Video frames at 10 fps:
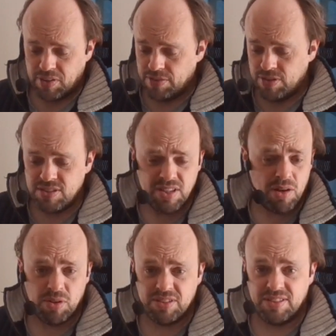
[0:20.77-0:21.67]
first thing I
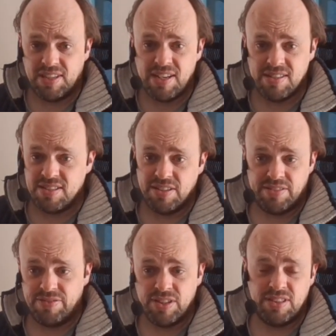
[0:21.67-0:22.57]
want to say is that
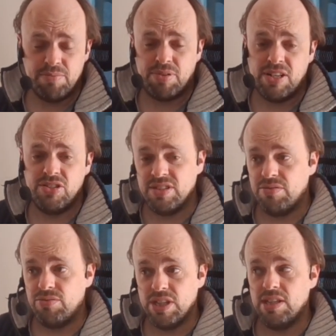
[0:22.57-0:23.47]
first impressions are
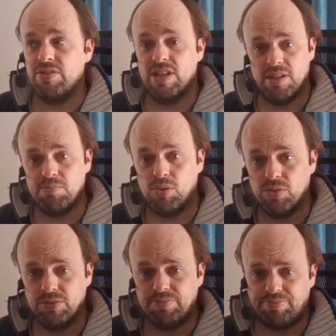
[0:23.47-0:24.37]
really, really
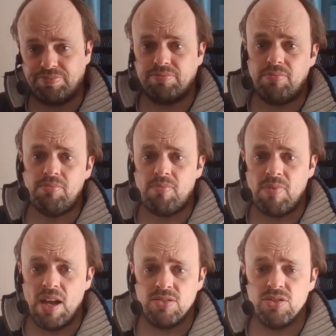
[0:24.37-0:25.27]
important.
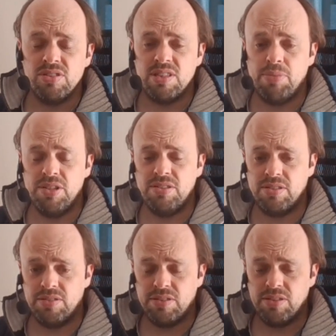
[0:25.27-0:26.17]
And so as the
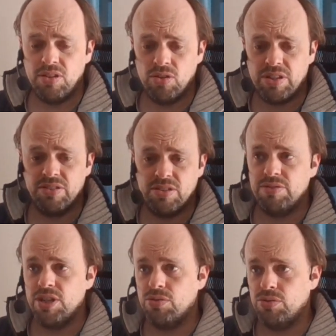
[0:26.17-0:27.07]
person looking to
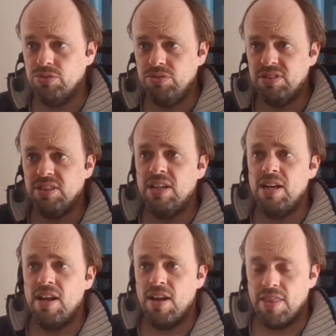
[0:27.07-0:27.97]
recruit,
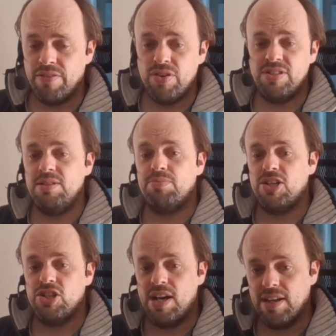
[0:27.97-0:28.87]
the first
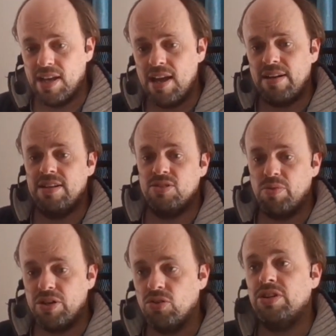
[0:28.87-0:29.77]
impression I get is
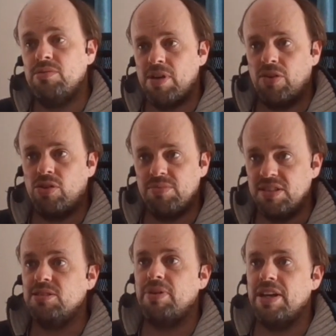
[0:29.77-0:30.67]
when your email comes
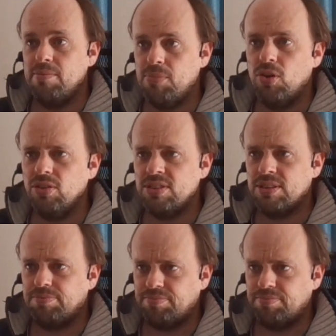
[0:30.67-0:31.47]
into my inbox.